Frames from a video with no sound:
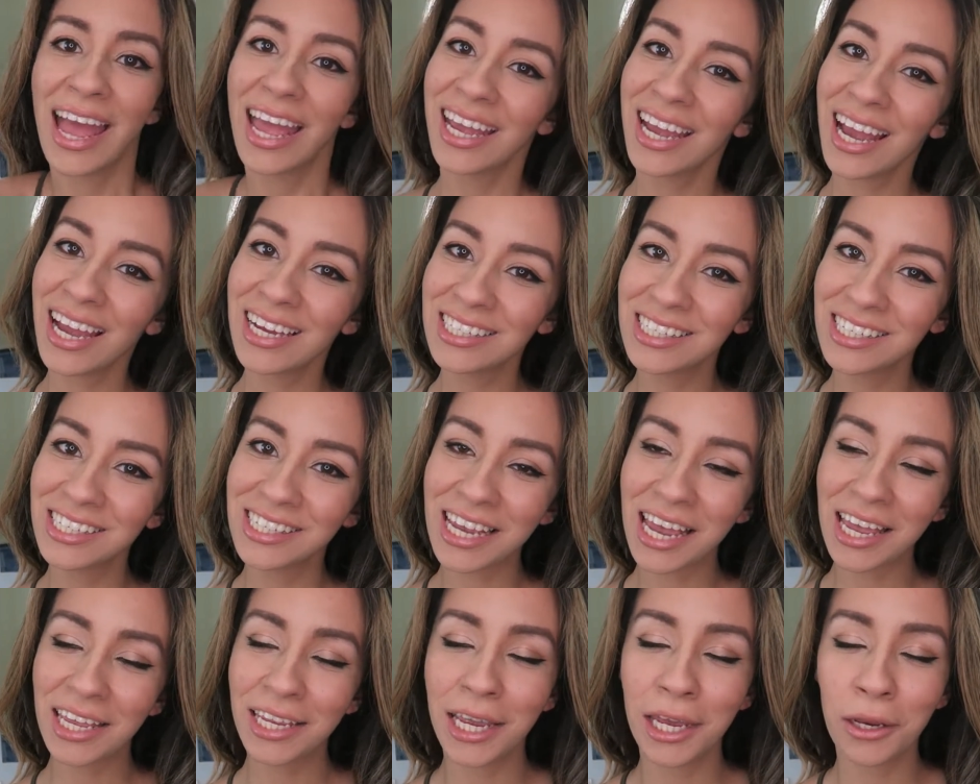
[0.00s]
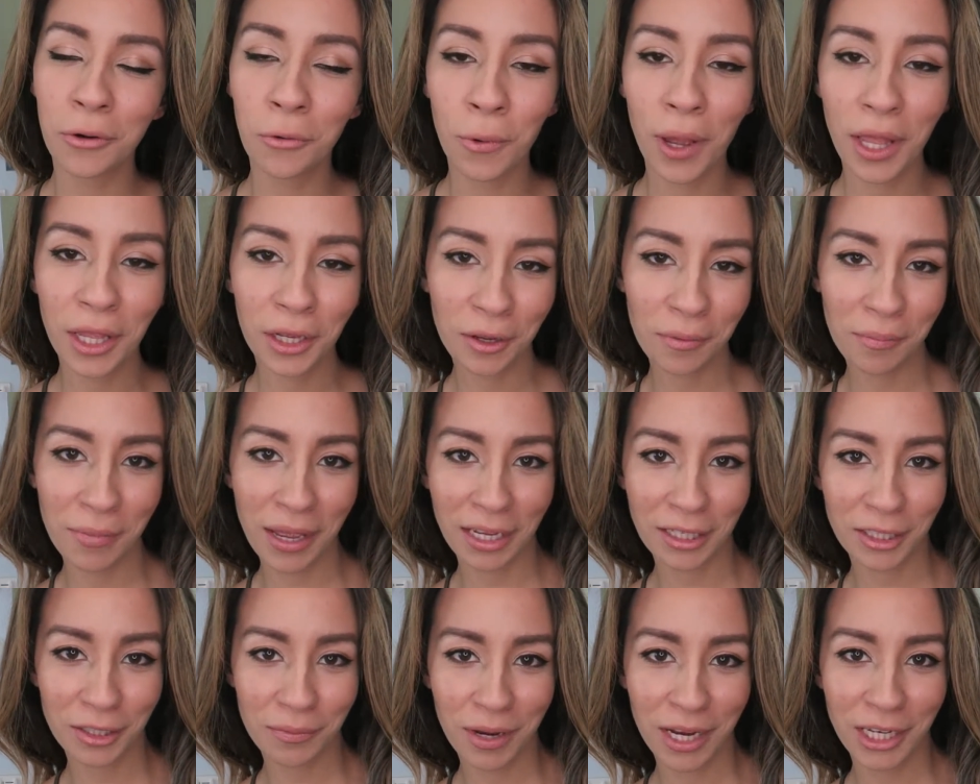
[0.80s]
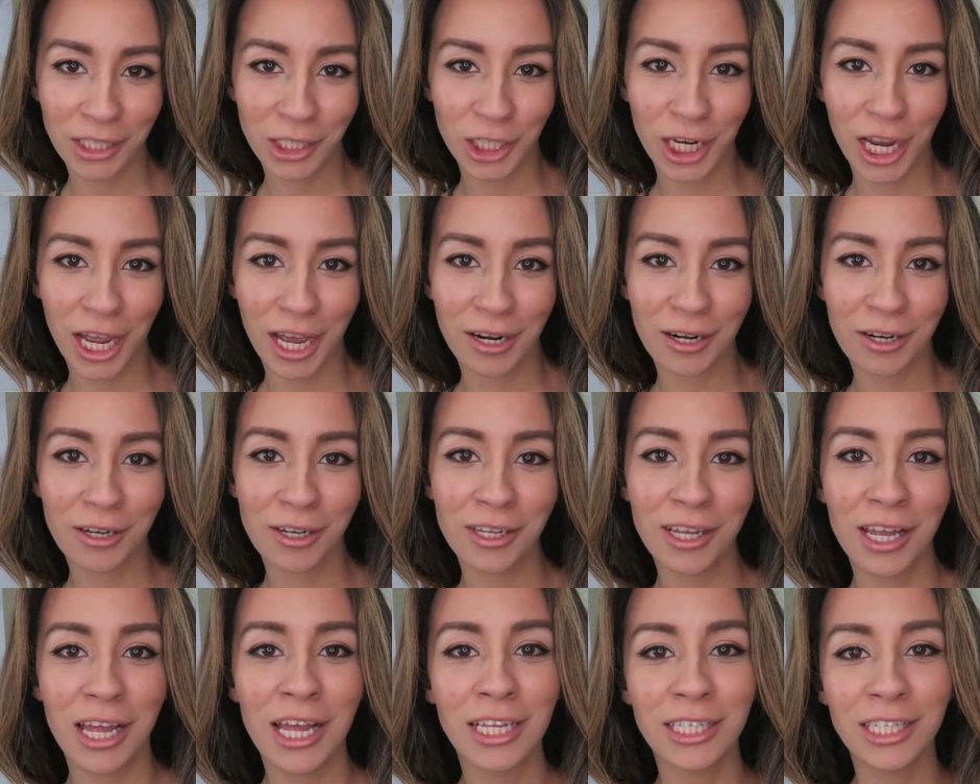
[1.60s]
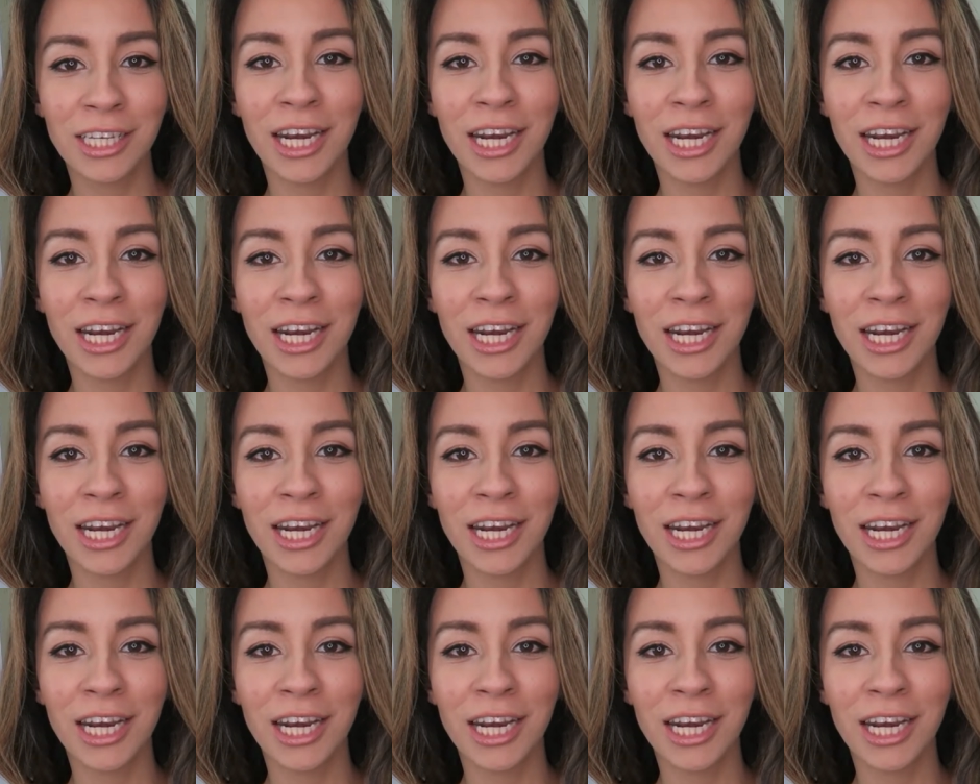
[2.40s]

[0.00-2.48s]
Hey guys, it's Allie and welcome back to my channel.